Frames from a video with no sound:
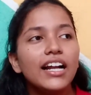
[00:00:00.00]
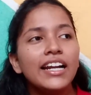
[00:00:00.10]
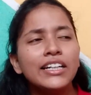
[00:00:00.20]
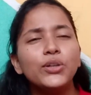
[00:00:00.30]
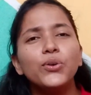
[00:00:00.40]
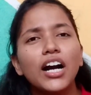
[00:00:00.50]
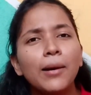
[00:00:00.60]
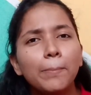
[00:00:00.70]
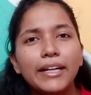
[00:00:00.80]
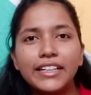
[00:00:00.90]
it took
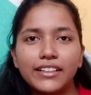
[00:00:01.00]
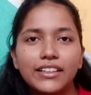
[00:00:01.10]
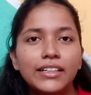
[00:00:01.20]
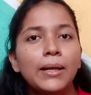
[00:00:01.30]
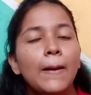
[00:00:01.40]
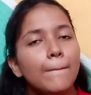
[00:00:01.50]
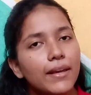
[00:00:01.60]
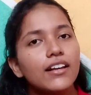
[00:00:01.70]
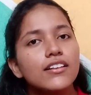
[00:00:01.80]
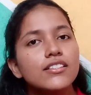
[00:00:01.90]
a bit turn
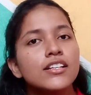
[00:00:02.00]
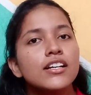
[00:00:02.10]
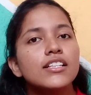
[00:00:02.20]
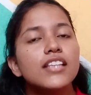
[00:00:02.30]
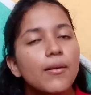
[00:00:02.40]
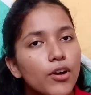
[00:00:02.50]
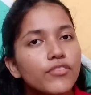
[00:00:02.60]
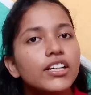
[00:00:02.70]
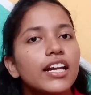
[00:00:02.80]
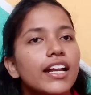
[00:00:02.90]
because some
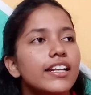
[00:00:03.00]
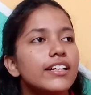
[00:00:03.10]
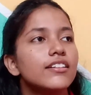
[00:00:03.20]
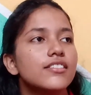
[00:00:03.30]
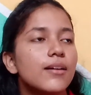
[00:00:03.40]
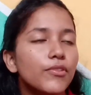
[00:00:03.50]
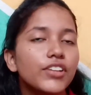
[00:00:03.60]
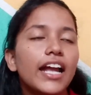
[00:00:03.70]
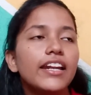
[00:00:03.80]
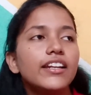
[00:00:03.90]
of the
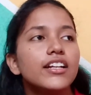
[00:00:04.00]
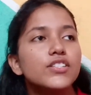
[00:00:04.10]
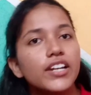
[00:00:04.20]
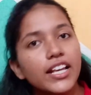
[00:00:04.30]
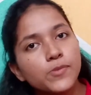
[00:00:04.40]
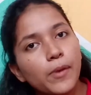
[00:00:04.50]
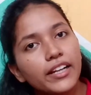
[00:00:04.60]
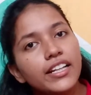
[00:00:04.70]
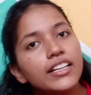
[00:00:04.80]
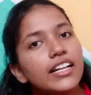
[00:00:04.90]
candidates were
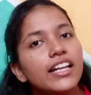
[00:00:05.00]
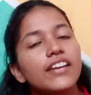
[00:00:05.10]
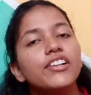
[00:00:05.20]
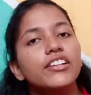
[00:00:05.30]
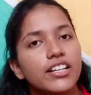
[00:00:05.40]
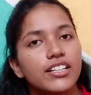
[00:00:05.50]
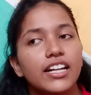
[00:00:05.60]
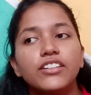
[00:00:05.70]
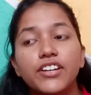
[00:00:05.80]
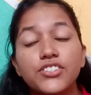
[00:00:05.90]
expecting that they will
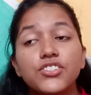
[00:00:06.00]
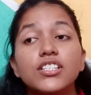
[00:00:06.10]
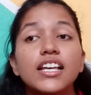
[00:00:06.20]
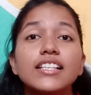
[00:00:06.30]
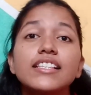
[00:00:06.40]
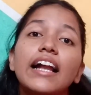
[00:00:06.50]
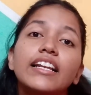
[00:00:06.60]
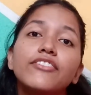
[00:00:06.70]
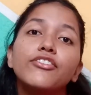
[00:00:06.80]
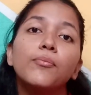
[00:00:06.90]
get questions
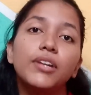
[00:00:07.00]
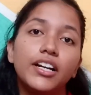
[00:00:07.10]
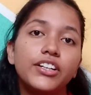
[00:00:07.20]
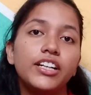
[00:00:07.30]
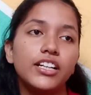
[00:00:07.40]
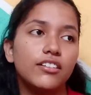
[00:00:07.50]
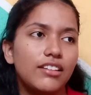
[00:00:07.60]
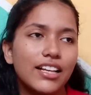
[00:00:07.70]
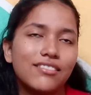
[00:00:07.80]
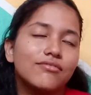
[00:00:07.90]
exactly from
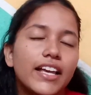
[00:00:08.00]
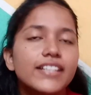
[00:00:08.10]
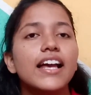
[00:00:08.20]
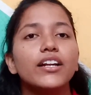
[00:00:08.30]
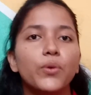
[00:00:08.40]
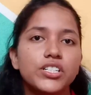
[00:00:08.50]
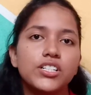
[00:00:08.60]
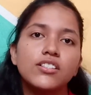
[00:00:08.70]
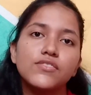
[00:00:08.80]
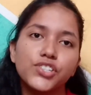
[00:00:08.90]
like exact
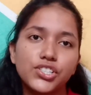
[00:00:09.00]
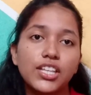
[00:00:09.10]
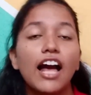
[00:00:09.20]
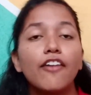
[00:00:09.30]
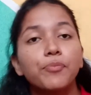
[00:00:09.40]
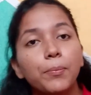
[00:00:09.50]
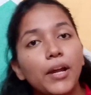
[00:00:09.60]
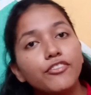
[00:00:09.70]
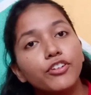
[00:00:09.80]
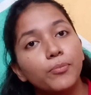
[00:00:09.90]
questions which they have
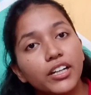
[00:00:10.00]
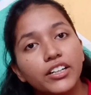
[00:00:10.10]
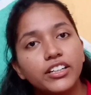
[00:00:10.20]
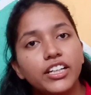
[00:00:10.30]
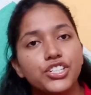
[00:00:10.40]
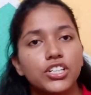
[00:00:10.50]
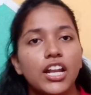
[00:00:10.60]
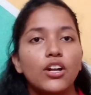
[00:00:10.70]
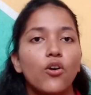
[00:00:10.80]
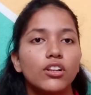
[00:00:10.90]
prepared for blood relation
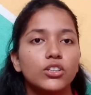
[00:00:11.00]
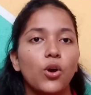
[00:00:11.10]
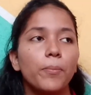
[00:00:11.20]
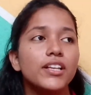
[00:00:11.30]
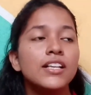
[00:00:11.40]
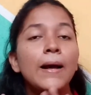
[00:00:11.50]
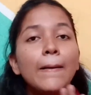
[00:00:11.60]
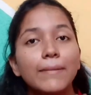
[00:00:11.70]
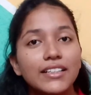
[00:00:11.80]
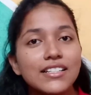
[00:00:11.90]
and all the topics.
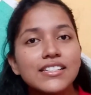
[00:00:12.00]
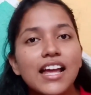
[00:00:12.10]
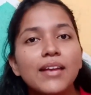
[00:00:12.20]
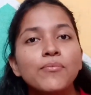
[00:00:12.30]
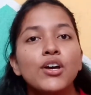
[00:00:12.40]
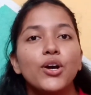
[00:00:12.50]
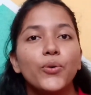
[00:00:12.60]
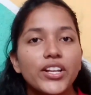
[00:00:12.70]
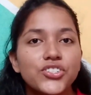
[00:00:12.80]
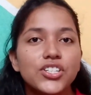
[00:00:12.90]
But this time
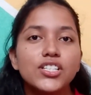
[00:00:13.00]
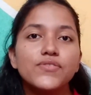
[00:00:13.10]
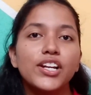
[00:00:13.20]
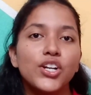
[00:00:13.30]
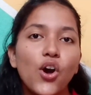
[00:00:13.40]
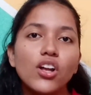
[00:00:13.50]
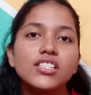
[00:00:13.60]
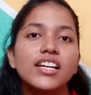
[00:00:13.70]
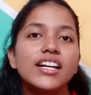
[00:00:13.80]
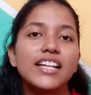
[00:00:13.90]
questions were not
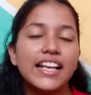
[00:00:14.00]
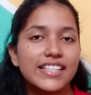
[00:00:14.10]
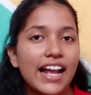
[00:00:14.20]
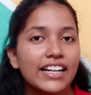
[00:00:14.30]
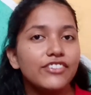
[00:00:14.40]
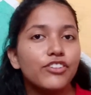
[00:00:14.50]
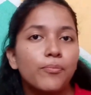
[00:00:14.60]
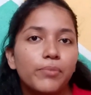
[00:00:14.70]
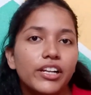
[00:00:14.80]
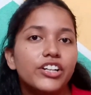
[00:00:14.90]
there exactly
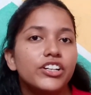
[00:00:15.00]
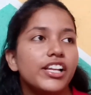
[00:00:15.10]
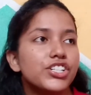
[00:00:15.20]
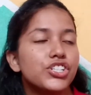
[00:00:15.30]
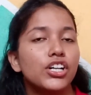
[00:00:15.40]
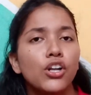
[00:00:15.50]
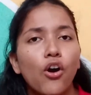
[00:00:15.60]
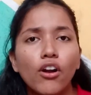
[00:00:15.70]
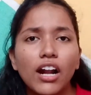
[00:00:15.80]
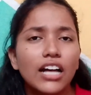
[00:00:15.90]
from blood relation
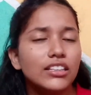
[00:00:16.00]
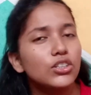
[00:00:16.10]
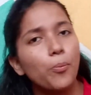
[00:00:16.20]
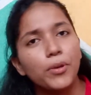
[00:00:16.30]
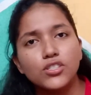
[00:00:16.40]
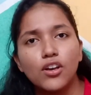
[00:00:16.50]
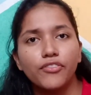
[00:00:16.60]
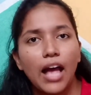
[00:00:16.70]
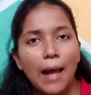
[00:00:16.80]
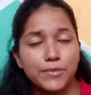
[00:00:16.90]
or other topics of
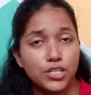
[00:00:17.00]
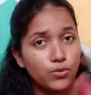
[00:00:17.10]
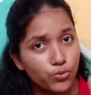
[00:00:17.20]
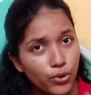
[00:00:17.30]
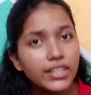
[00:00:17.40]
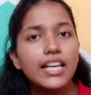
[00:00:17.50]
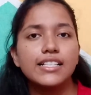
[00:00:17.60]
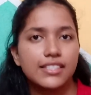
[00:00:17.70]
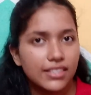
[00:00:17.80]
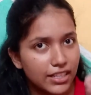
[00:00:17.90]
aptitude.
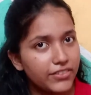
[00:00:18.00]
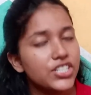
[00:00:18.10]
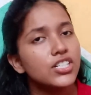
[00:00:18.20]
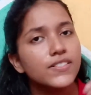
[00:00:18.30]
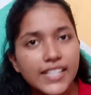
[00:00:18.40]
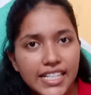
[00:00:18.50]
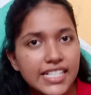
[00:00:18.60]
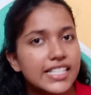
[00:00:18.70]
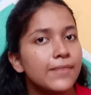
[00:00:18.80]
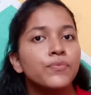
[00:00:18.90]
Yes, the questions were
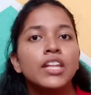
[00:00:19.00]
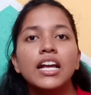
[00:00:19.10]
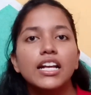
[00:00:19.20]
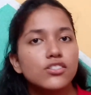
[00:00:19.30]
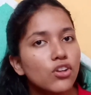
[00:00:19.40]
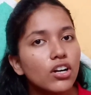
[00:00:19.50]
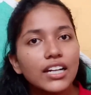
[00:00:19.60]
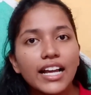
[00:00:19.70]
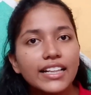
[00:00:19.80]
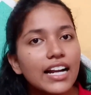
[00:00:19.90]
easy. It's not
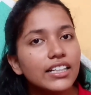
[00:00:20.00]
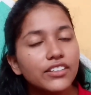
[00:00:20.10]
like that